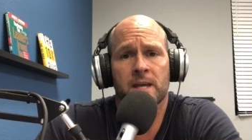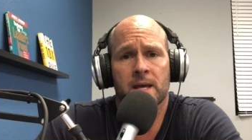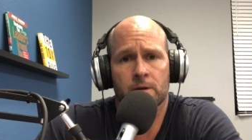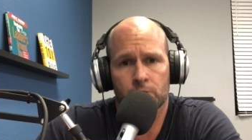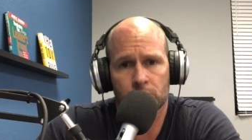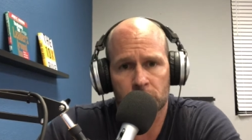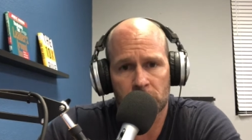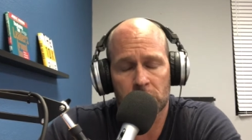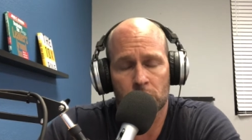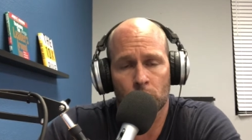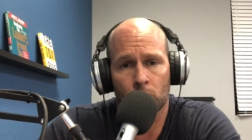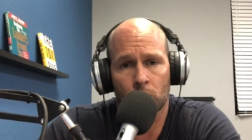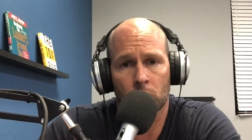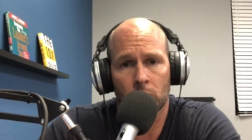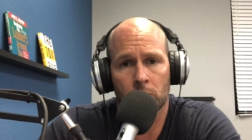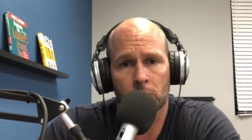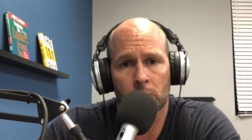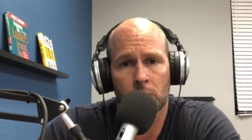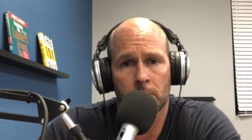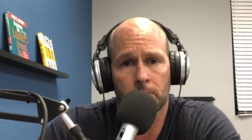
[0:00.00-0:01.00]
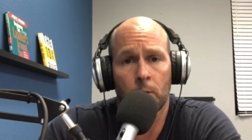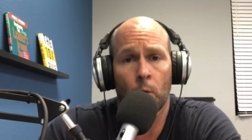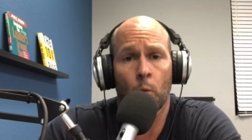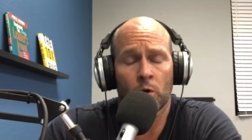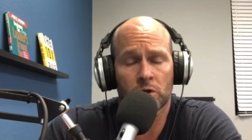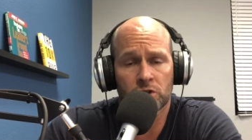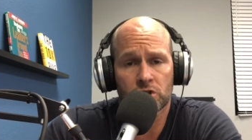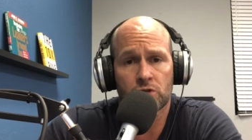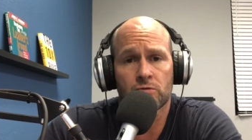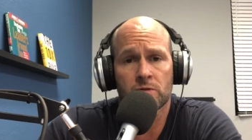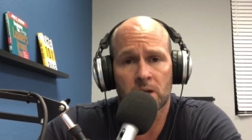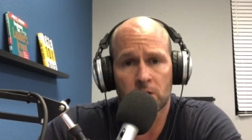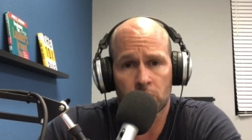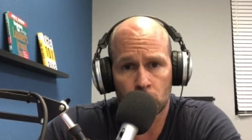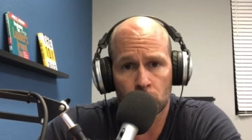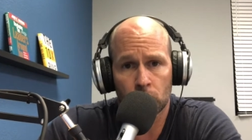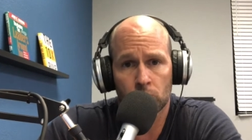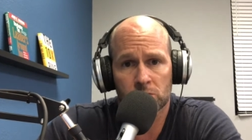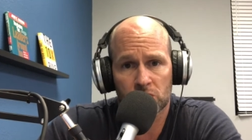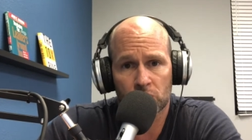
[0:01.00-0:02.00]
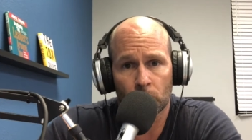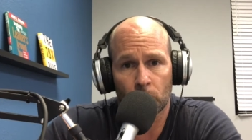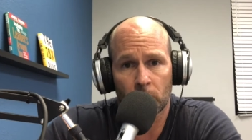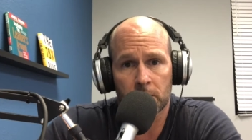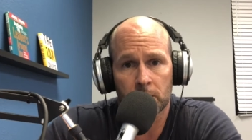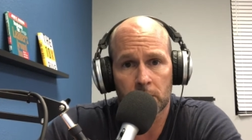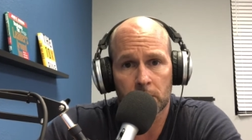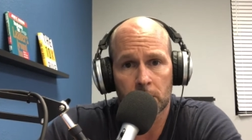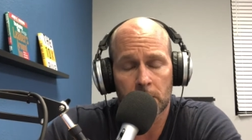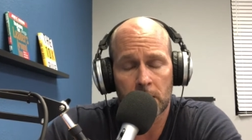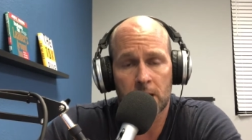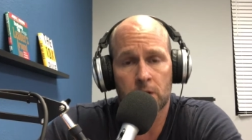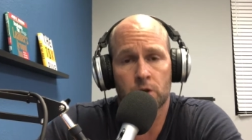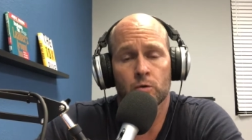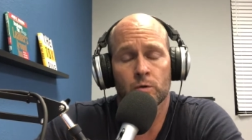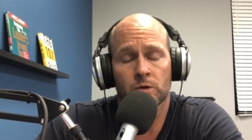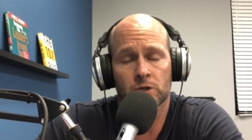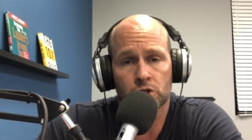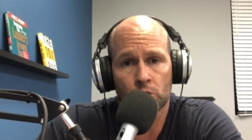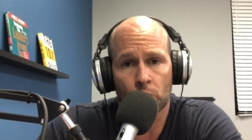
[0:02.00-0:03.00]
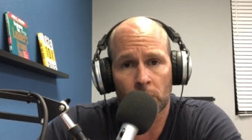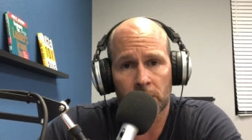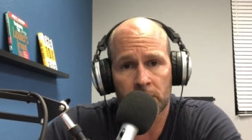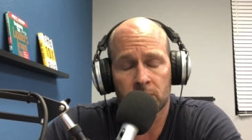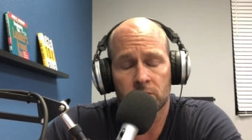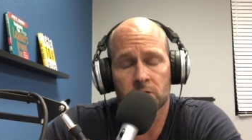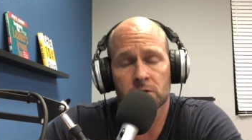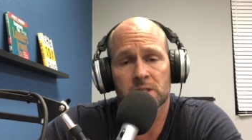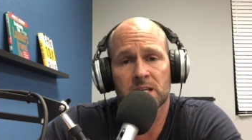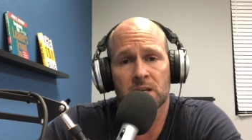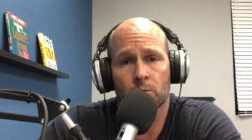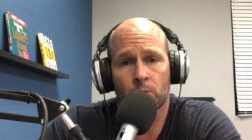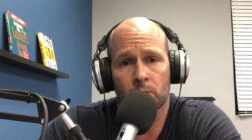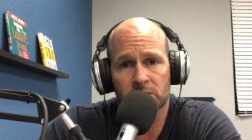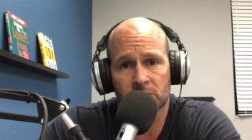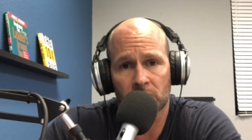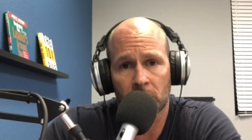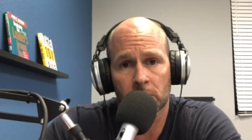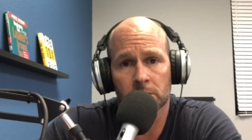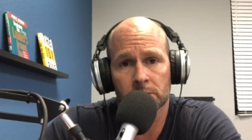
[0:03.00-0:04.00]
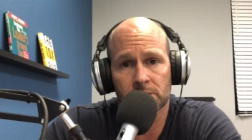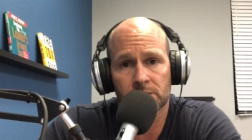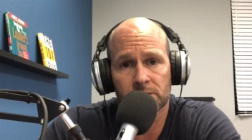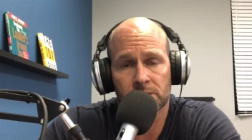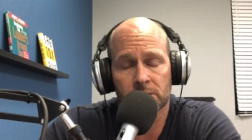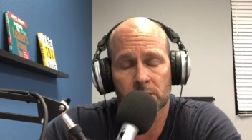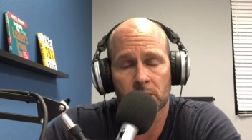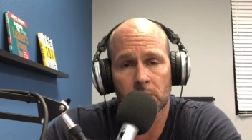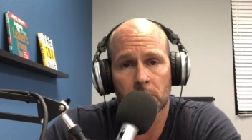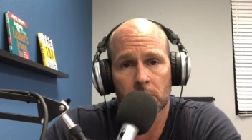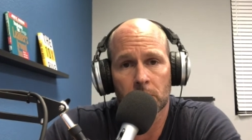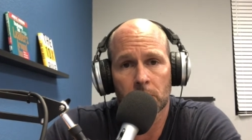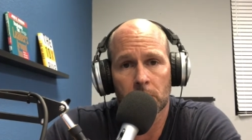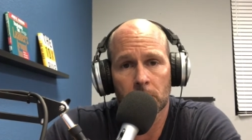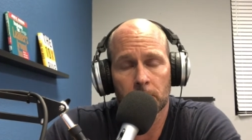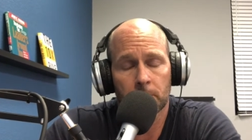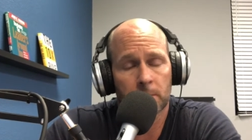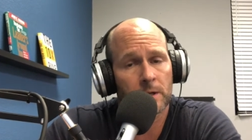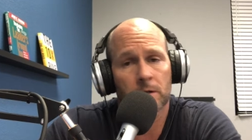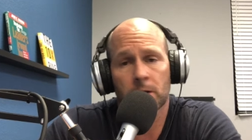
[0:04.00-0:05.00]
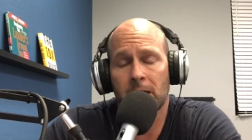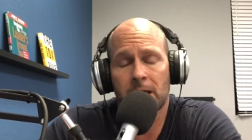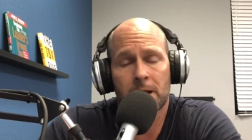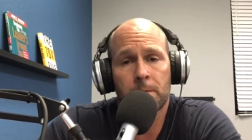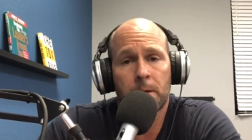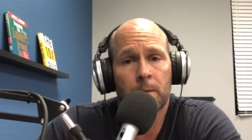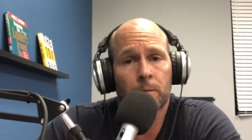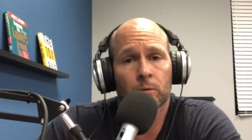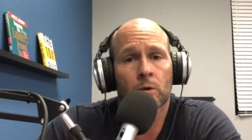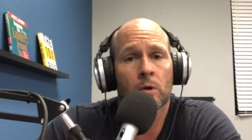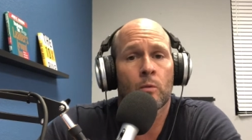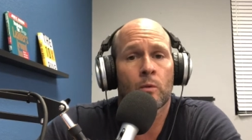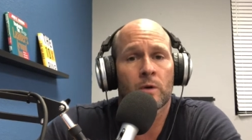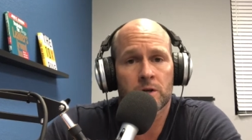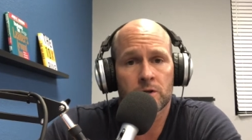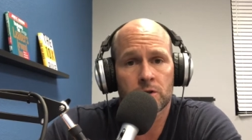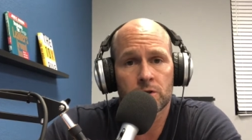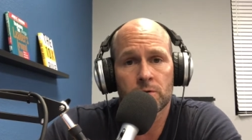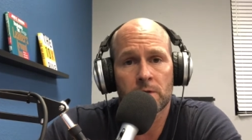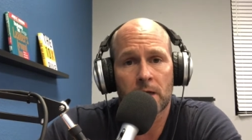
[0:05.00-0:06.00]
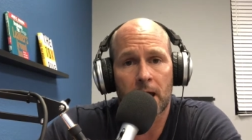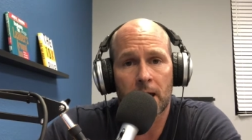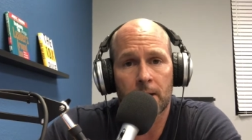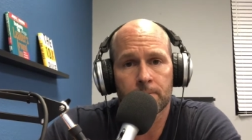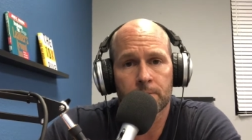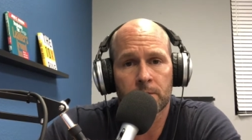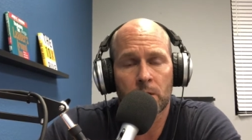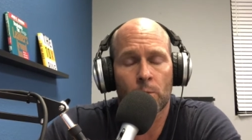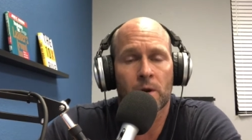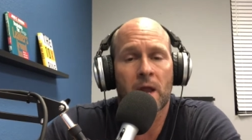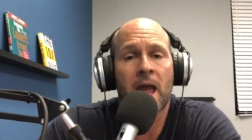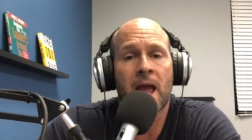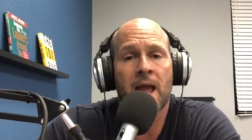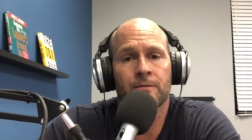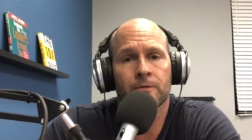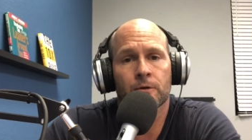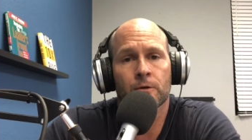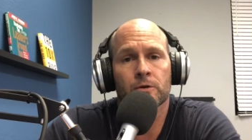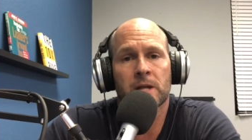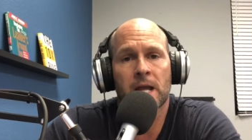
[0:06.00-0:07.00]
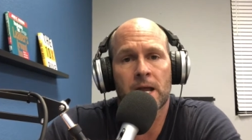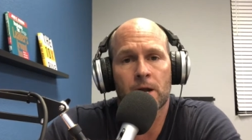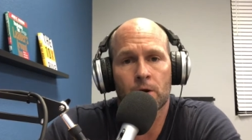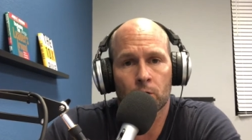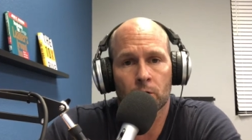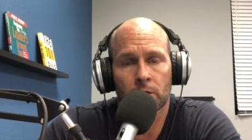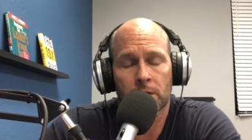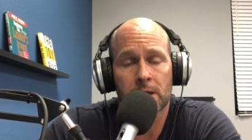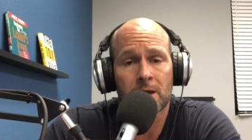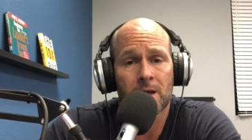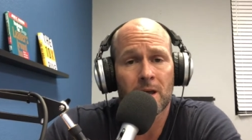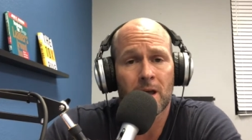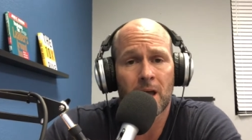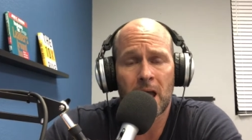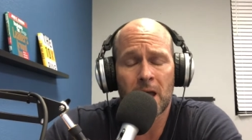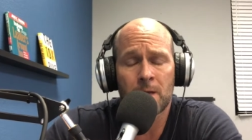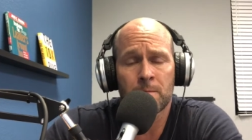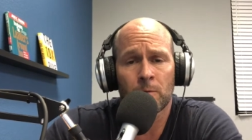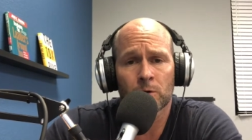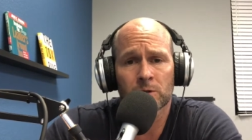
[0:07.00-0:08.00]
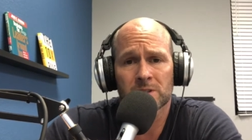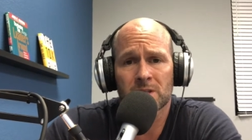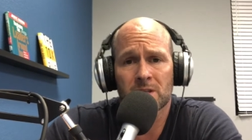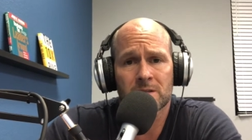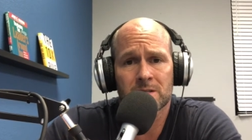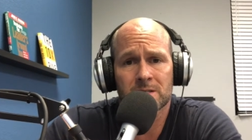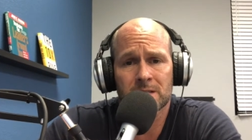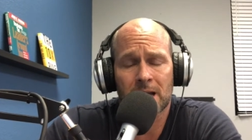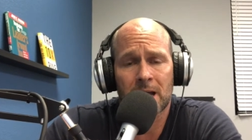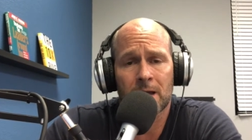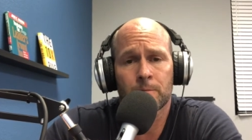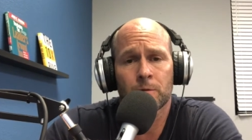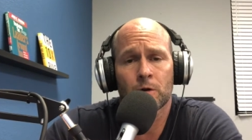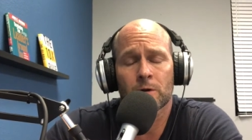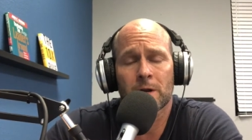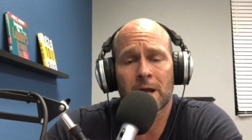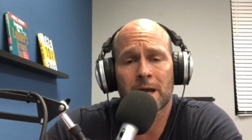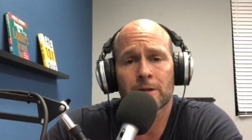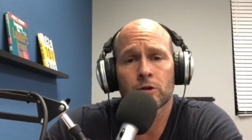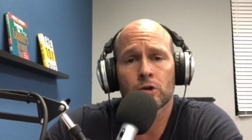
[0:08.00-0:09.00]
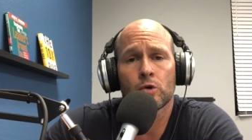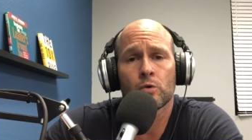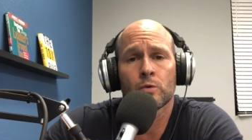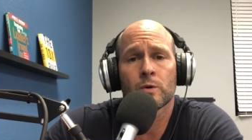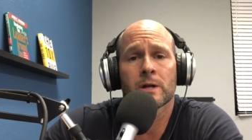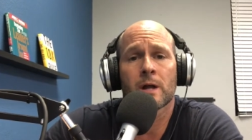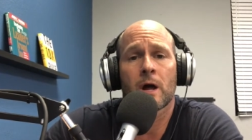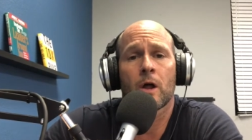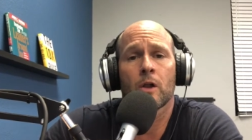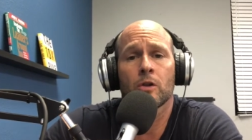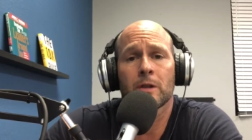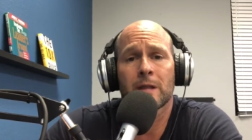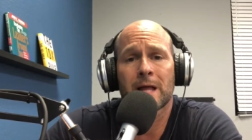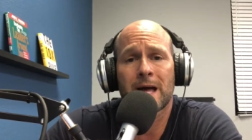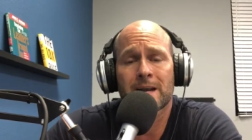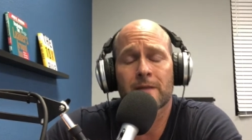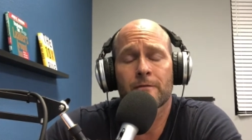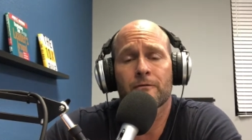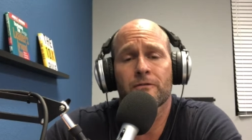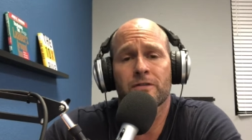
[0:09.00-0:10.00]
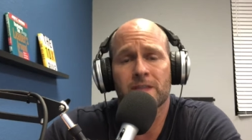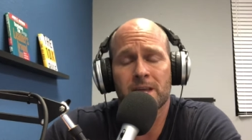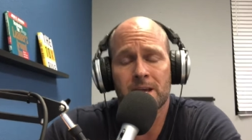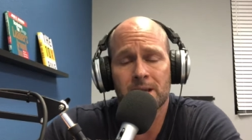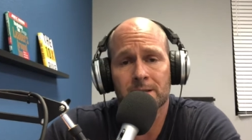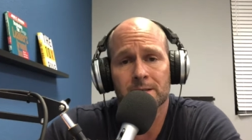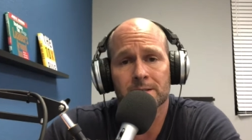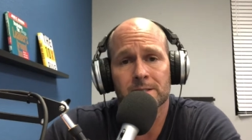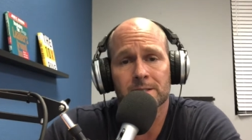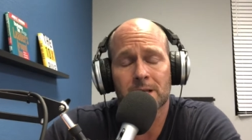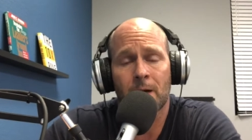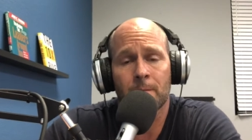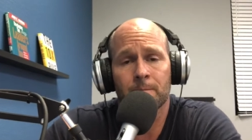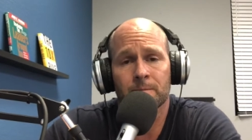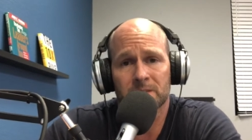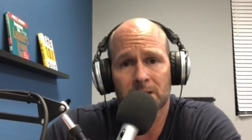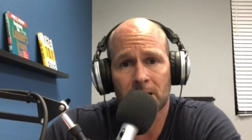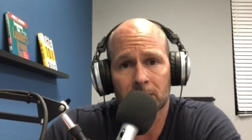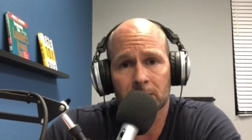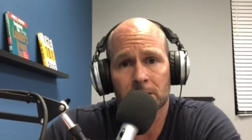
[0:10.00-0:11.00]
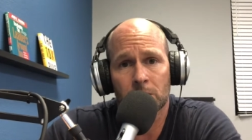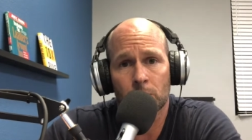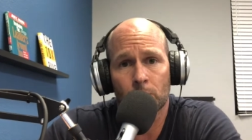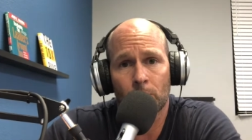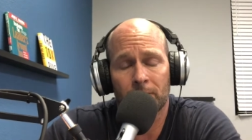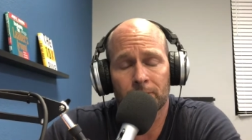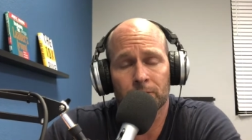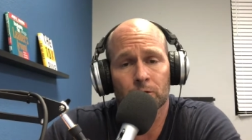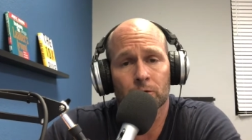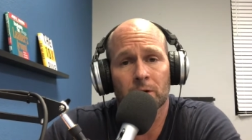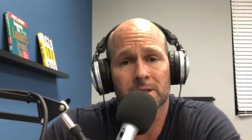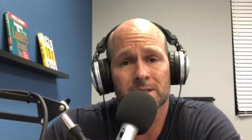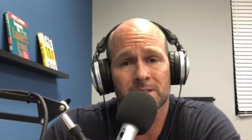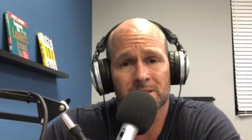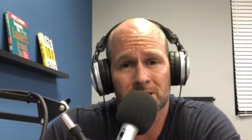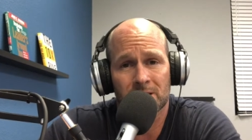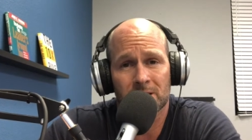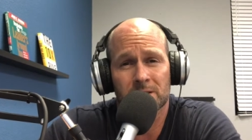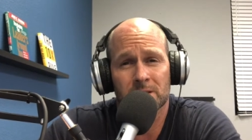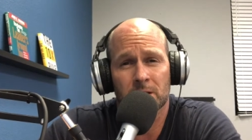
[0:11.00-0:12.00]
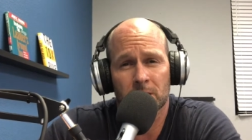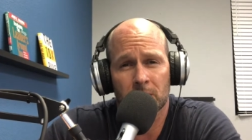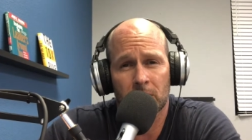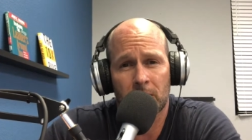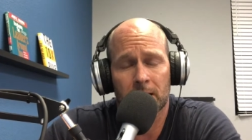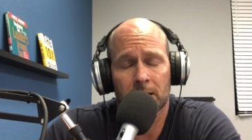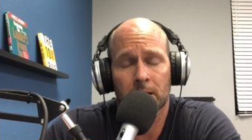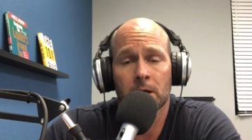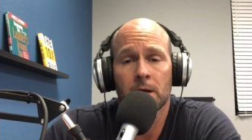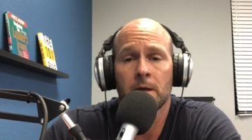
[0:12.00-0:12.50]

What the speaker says: energy in the world, but once you get used to it and you enjoy it and you see results, but a lot of people don't want to do that. They want to end their day early. And most of the time, you're not doing a lot of things, I'm telling you, after like 6 o'clock.